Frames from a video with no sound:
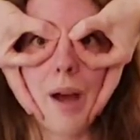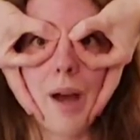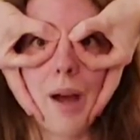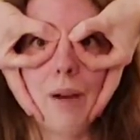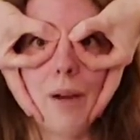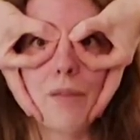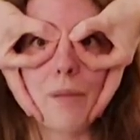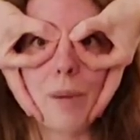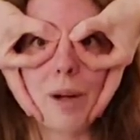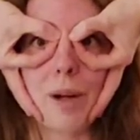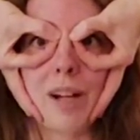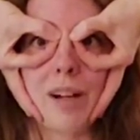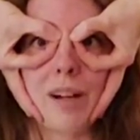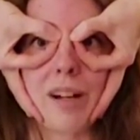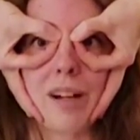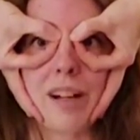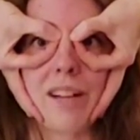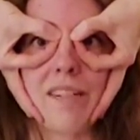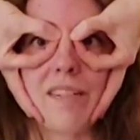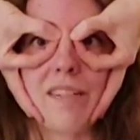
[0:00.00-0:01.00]
over my
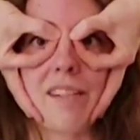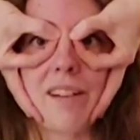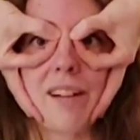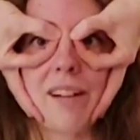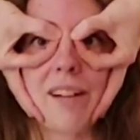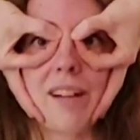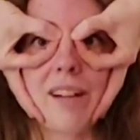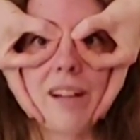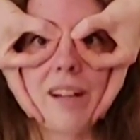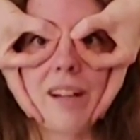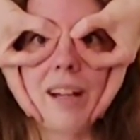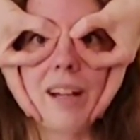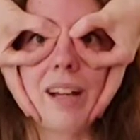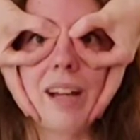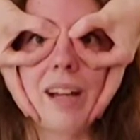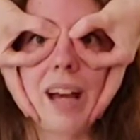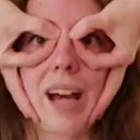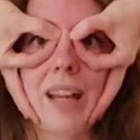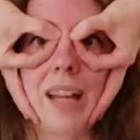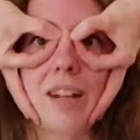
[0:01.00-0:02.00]
eyes,
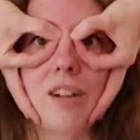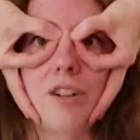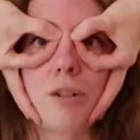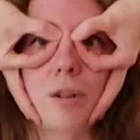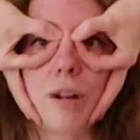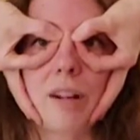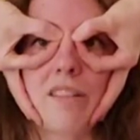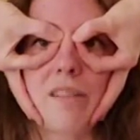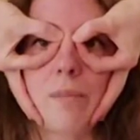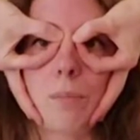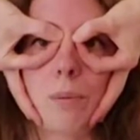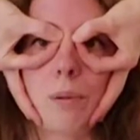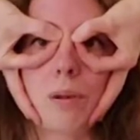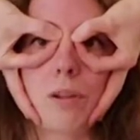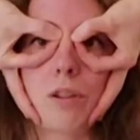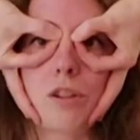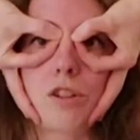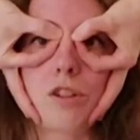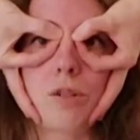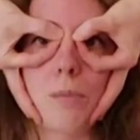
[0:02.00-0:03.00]
and then trying to
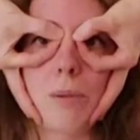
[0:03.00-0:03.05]
push